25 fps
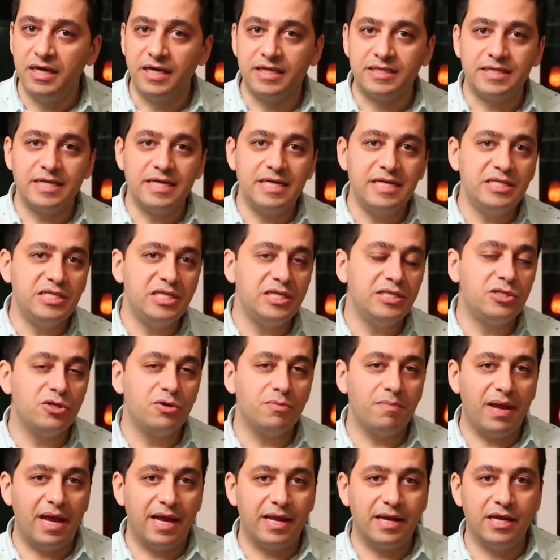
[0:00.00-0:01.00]
It's easy
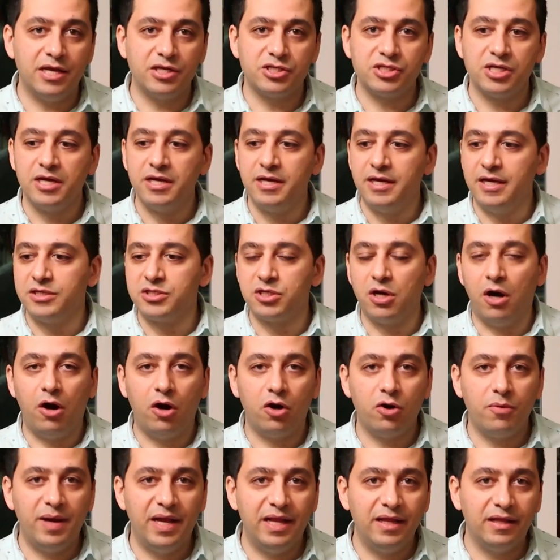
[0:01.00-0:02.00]
to manage, it's
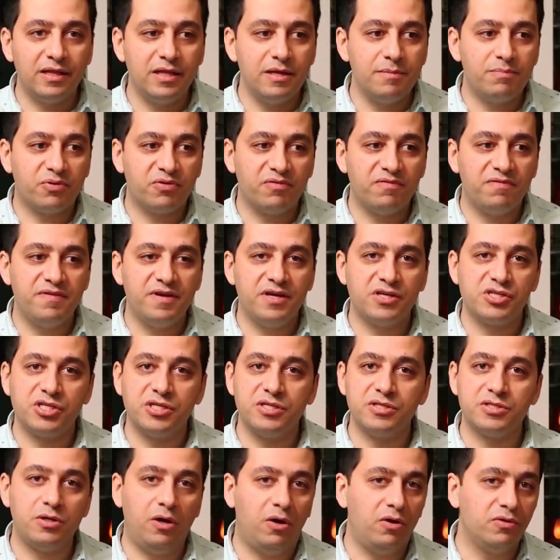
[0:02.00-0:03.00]
automatically
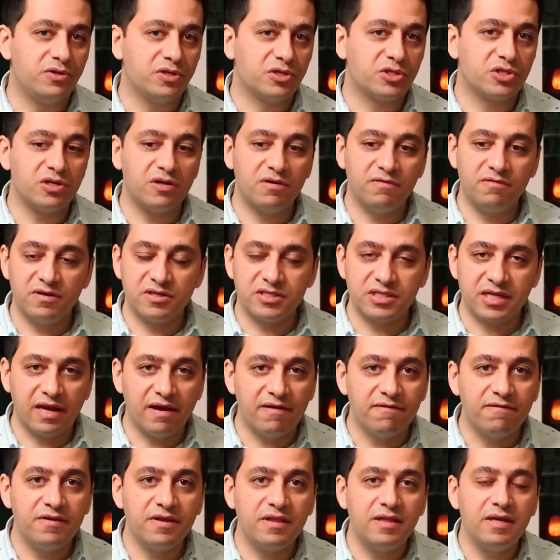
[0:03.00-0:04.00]
provisions all the servers,
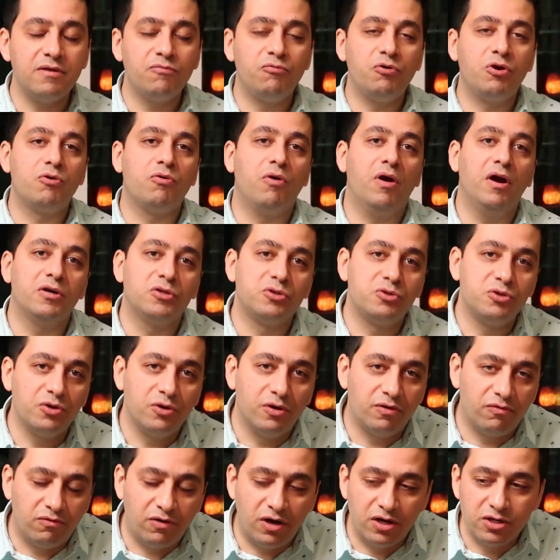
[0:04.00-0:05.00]
everything required
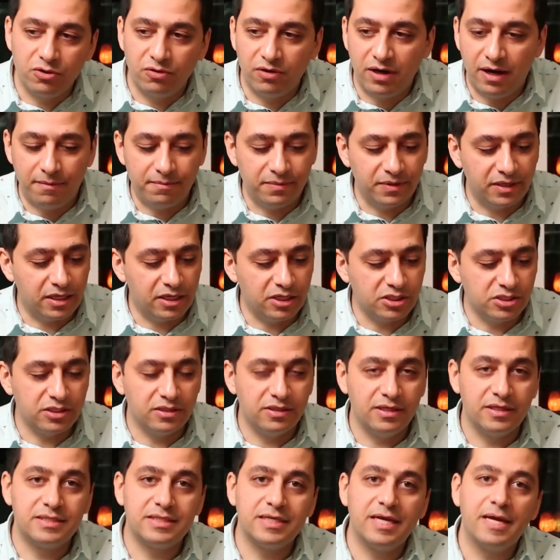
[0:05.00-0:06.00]
to run your
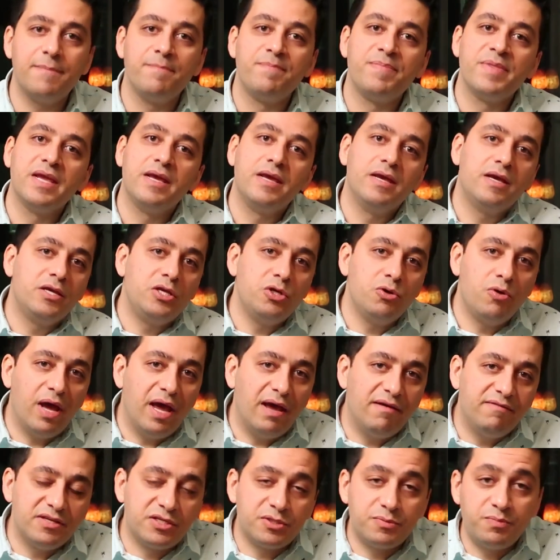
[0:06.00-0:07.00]
application. Let's say you
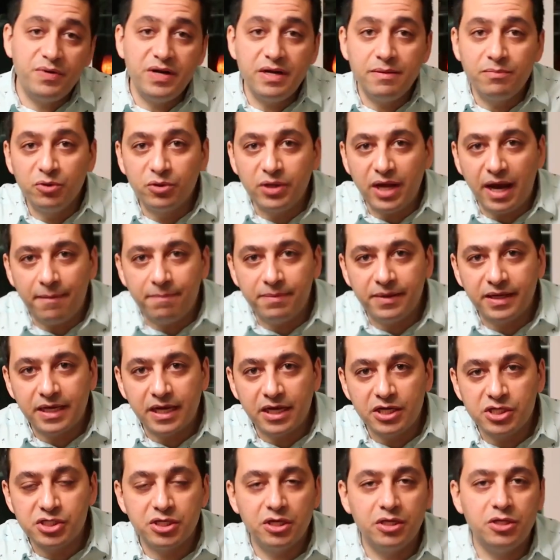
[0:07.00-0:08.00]
have a Spring Boot
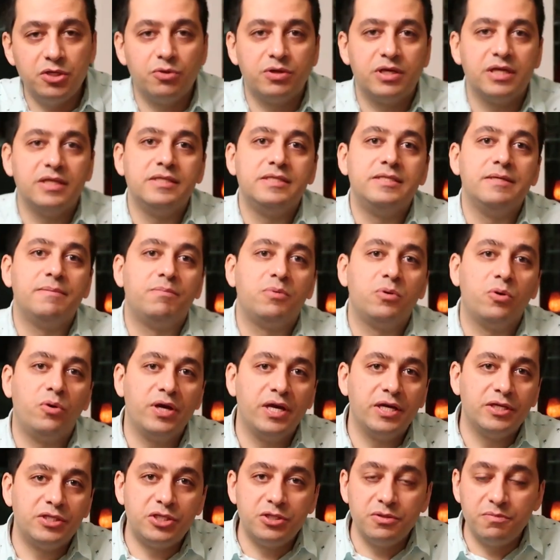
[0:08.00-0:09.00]
application, you can
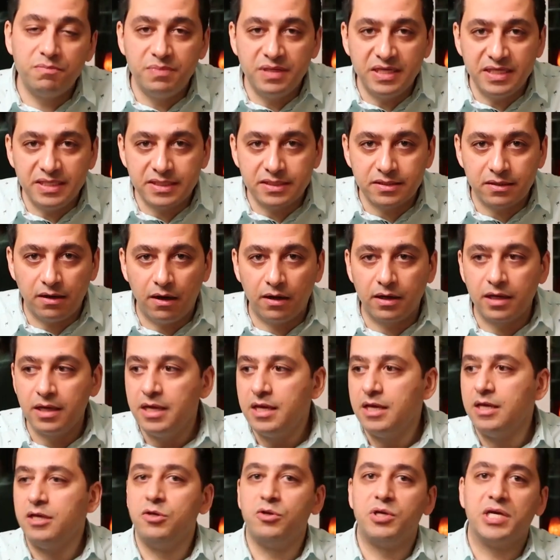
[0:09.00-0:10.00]
deploy it to Beanstalk,
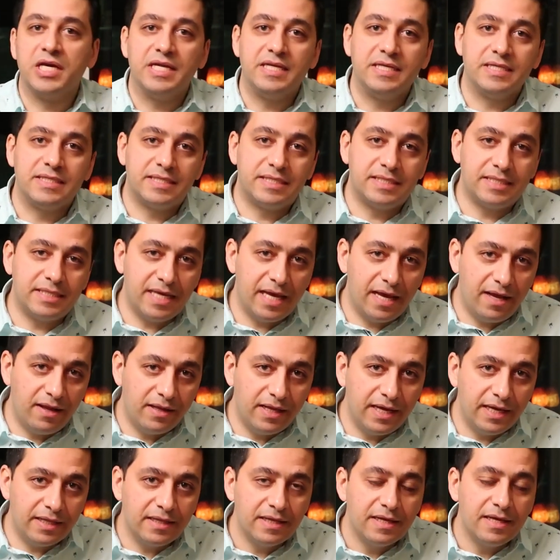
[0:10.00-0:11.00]
you can
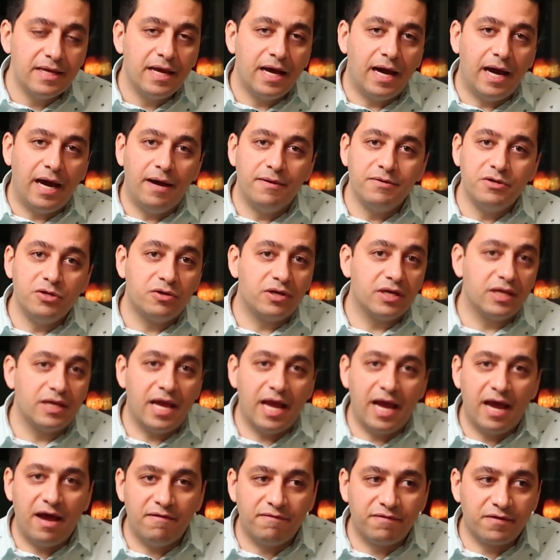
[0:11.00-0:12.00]
scale it, uh, you
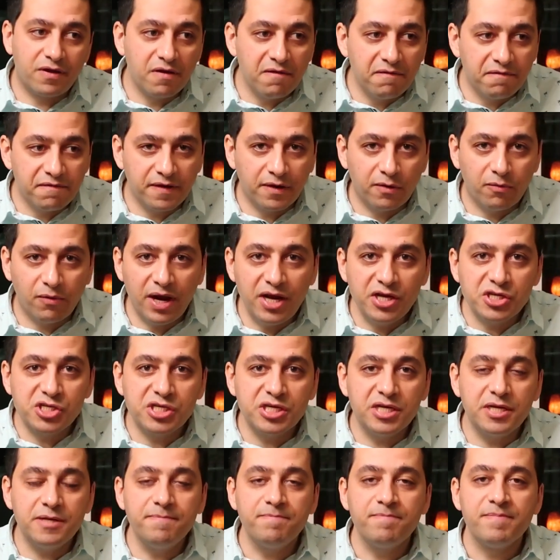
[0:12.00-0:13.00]
can have
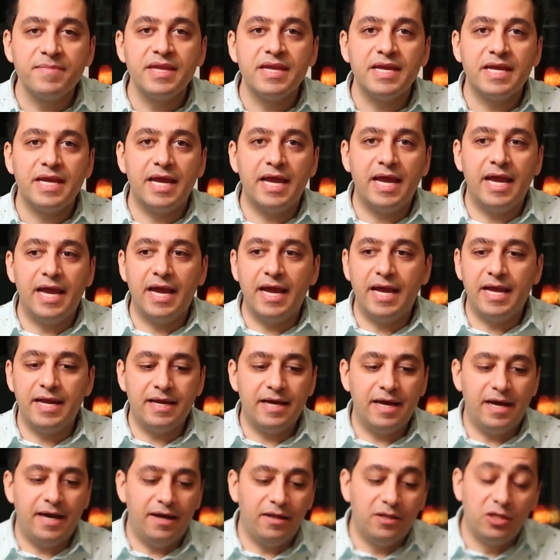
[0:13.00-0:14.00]
configuration
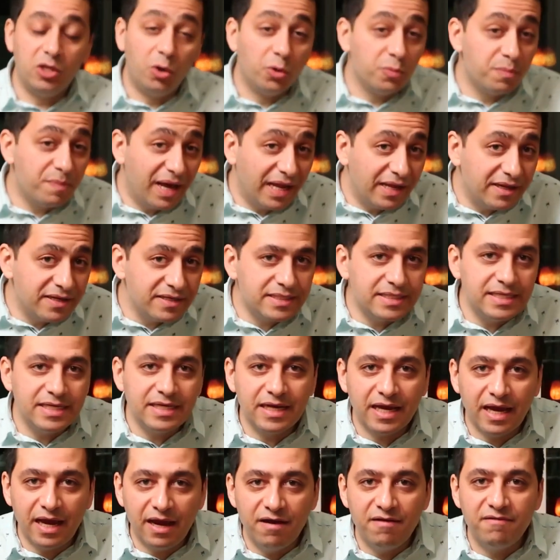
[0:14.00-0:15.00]
and uh, load
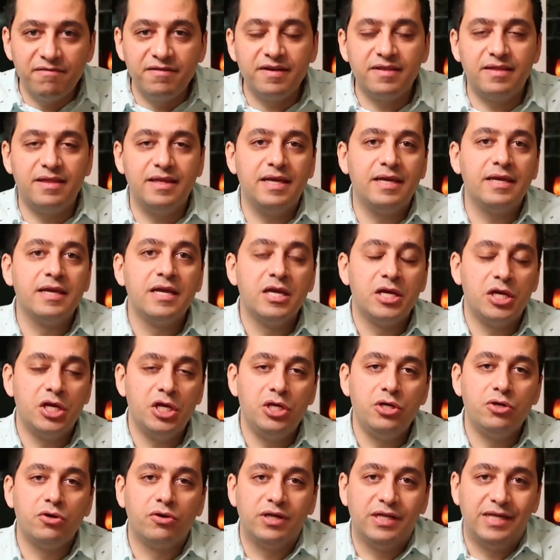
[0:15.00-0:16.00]
balancing, everything
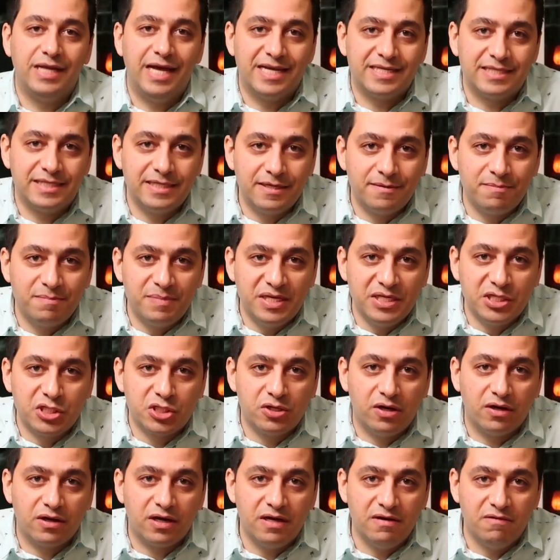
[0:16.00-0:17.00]
in your Elastic
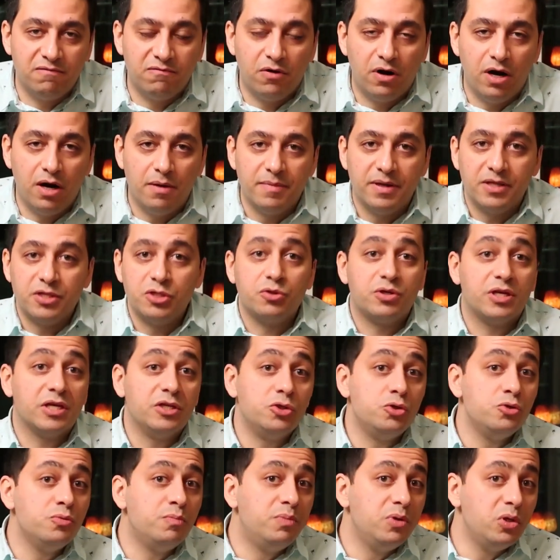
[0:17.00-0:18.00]
Beanstalk environment. You
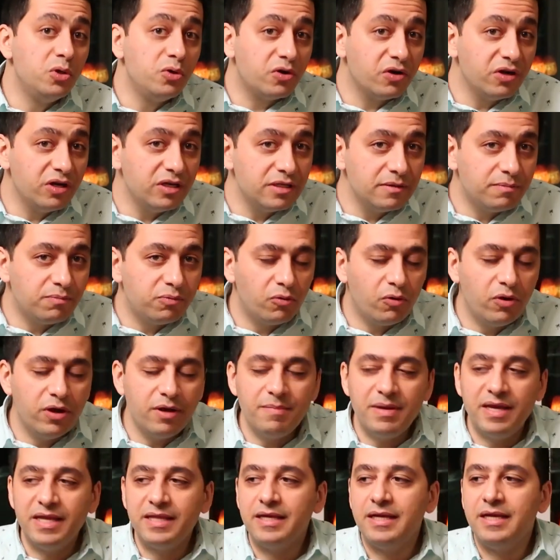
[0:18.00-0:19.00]
can do blue-green
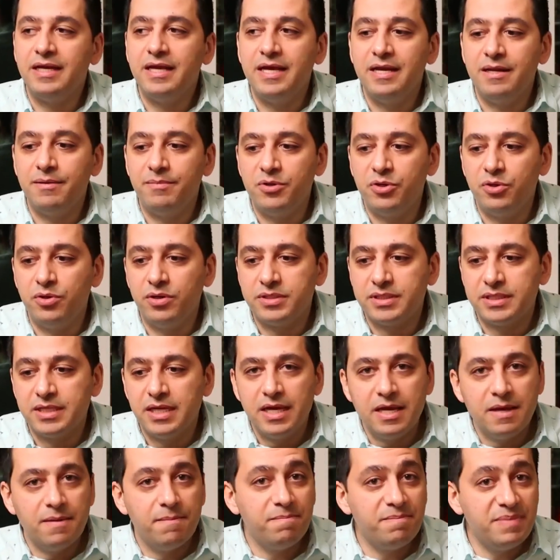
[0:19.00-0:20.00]
deployment in A W
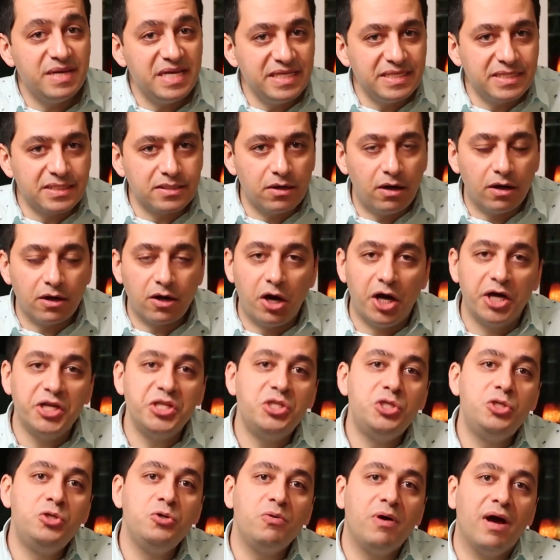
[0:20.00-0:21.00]
S Beanstalk.
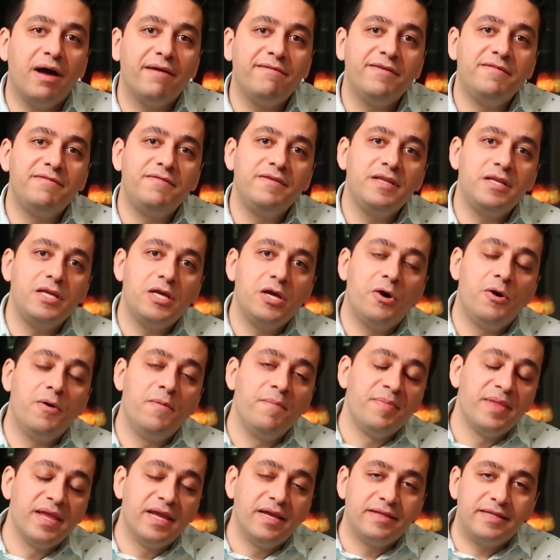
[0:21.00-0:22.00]
I do have a
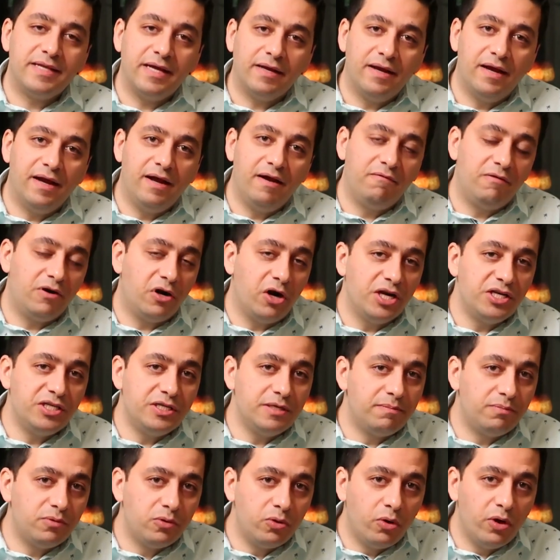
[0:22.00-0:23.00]
video that uh, where I
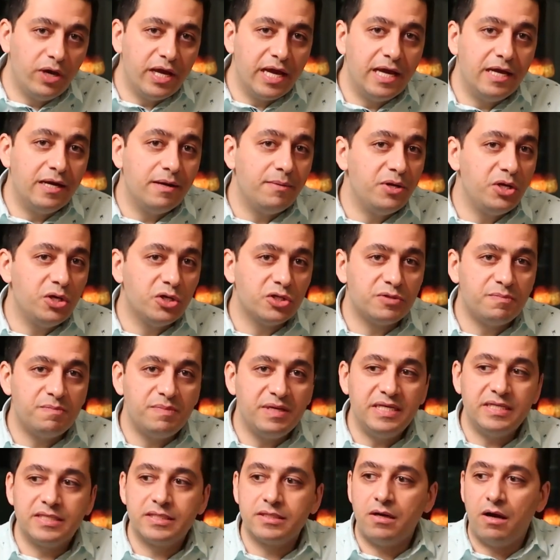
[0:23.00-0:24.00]
deploy A W S
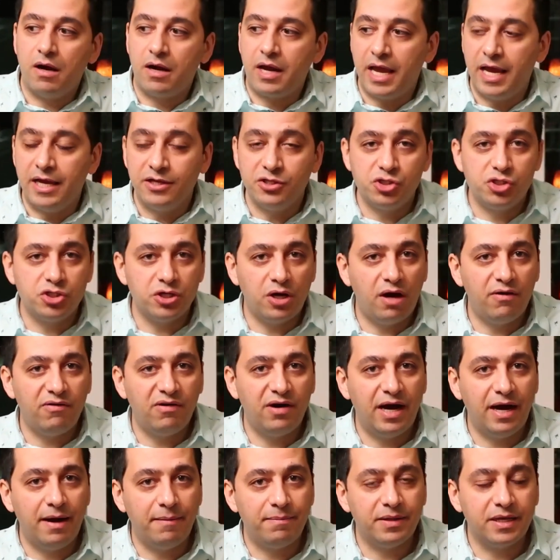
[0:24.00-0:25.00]
Beanstalk and
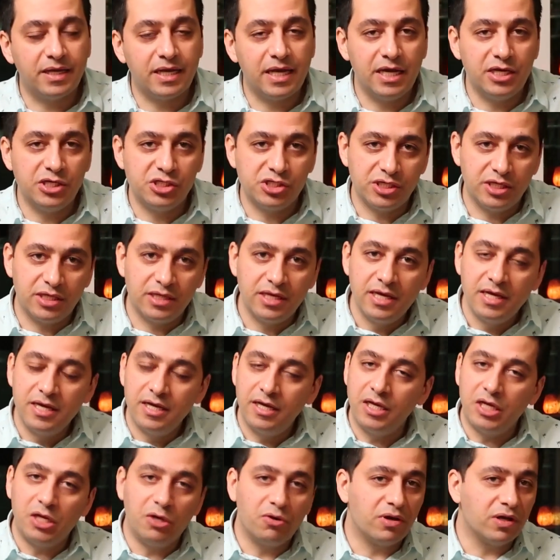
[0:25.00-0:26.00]
Java application,
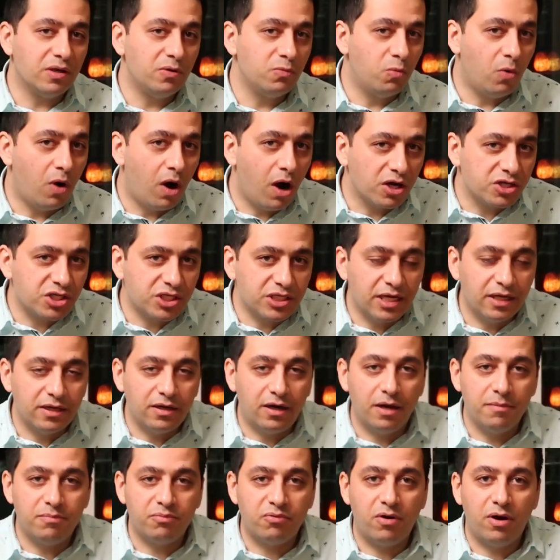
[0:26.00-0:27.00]
and you can watch
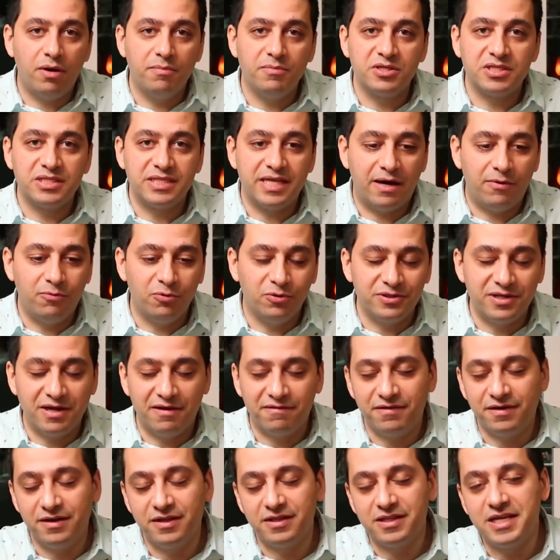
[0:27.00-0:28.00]
that. I promise that will
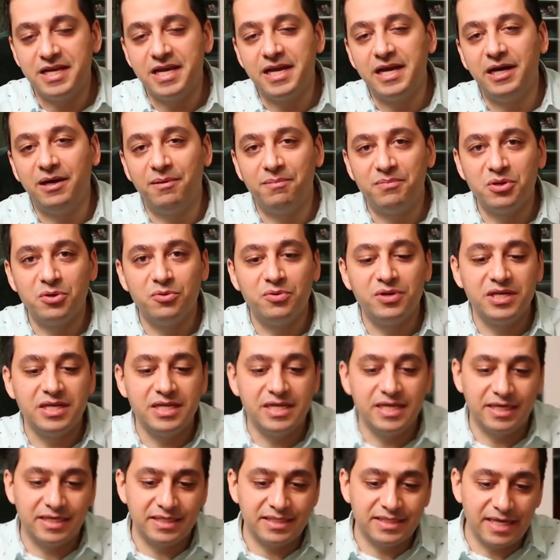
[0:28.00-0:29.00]
definitely help you
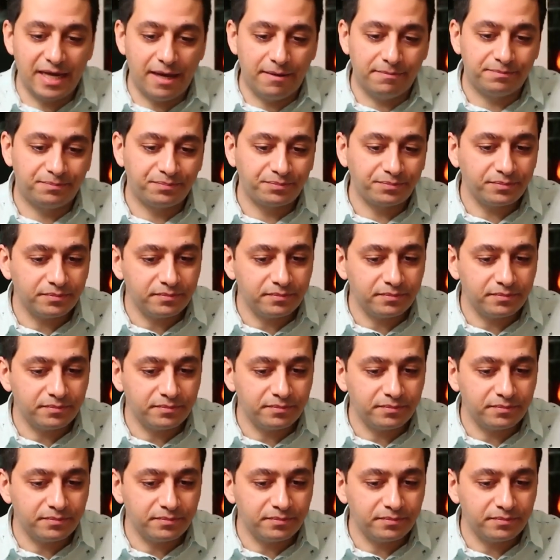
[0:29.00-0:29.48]
in the exam.